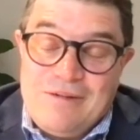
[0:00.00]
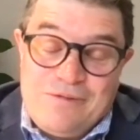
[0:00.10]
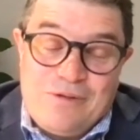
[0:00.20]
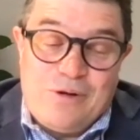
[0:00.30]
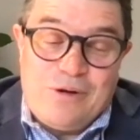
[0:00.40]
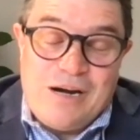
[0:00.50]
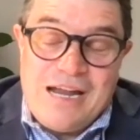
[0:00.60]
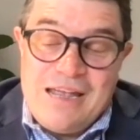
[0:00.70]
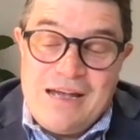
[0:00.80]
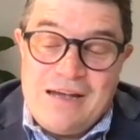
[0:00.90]
for
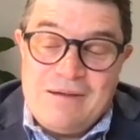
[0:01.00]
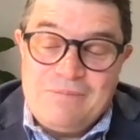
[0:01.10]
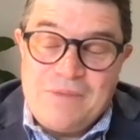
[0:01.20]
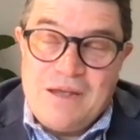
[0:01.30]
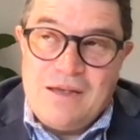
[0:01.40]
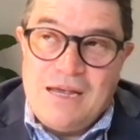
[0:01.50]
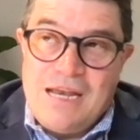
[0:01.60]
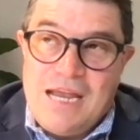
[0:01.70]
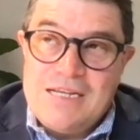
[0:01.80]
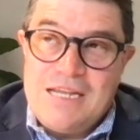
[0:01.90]

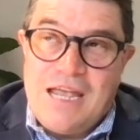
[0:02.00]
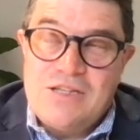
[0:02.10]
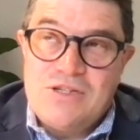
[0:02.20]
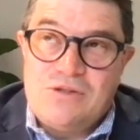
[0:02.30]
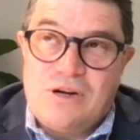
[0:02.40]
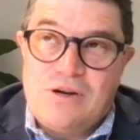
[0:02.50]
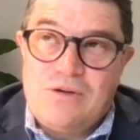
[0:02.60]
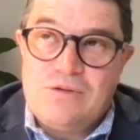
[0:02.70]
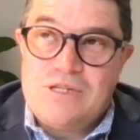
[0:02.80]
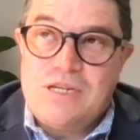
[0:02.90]
an anti-cancer drug called